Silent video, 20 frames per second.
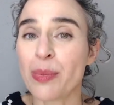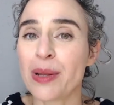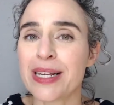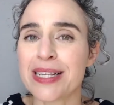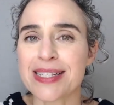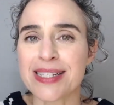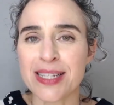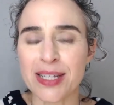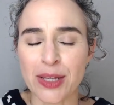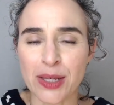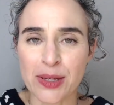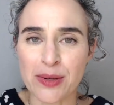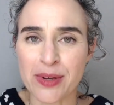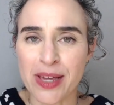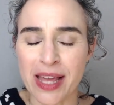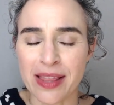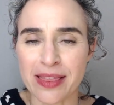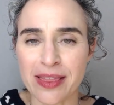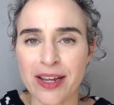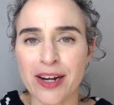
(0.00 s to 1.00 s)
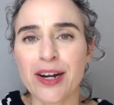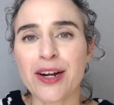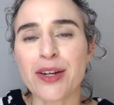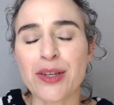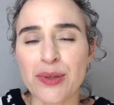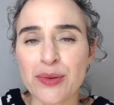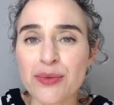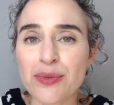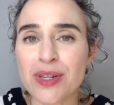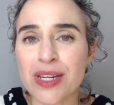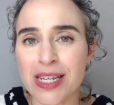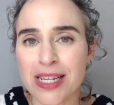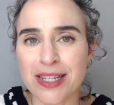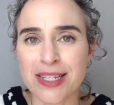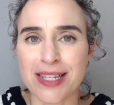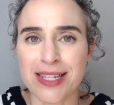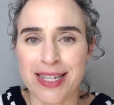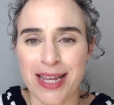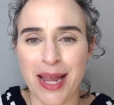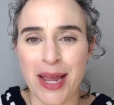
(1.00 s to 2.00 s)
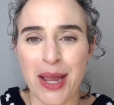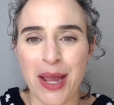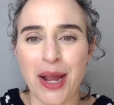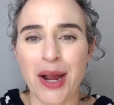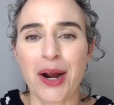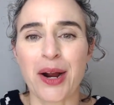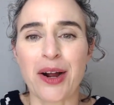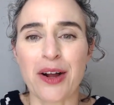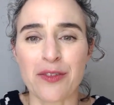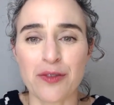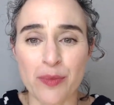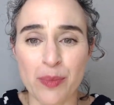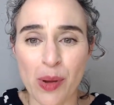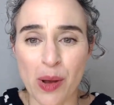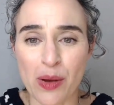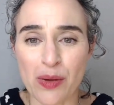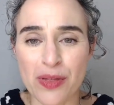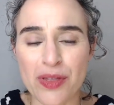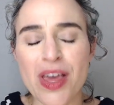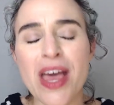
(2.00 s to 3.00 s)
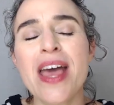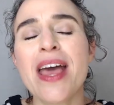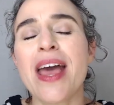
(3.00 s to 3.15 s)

But until you get there, you need to take care of both.